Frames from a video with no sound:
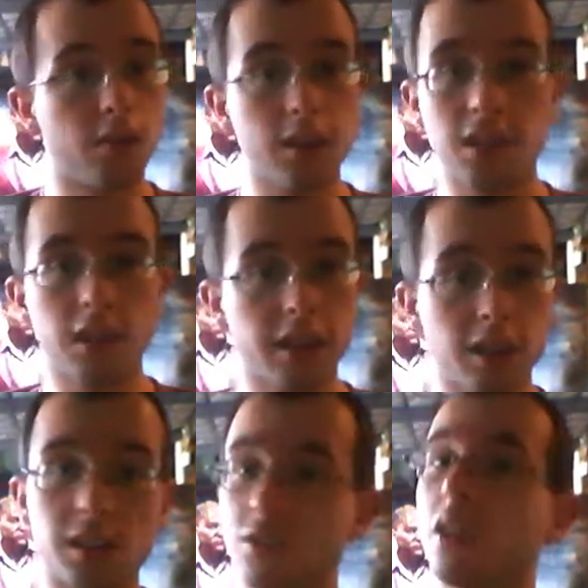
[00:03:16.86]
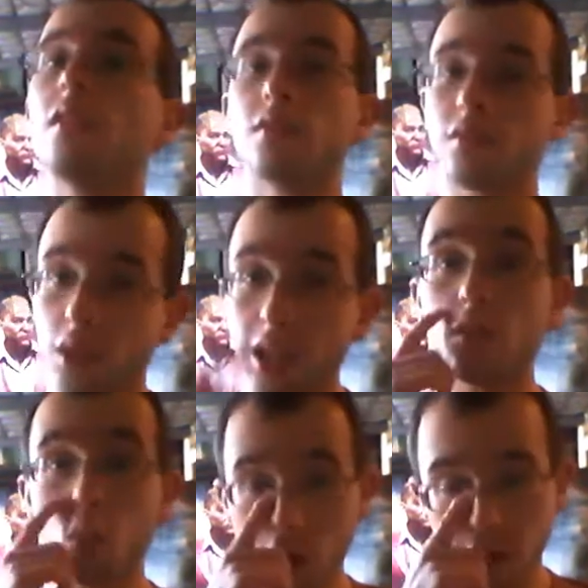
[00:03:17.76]
Visiting the red light district at
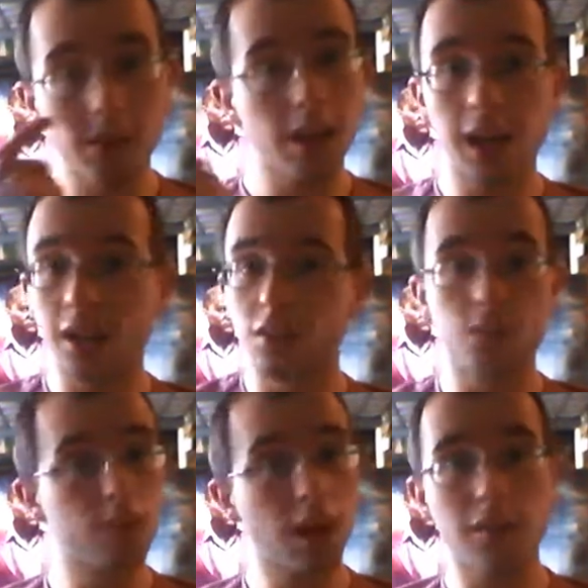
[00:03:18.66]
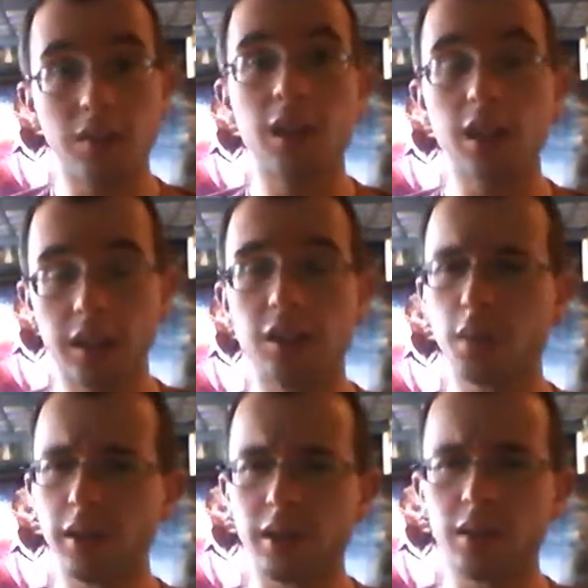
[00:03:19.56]
least once is definitely an
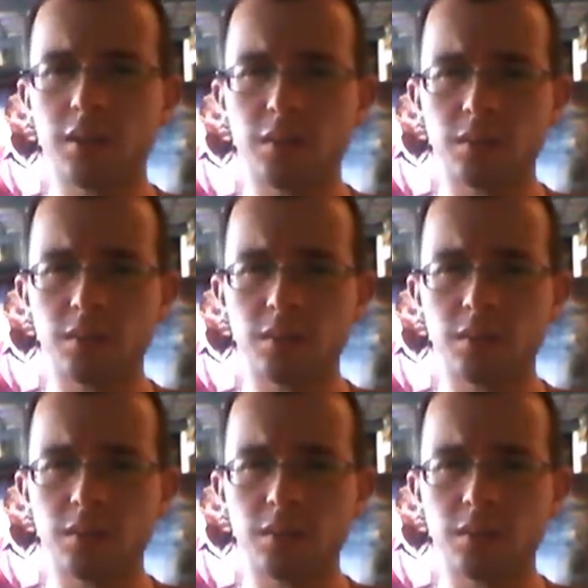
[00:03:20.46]
experience.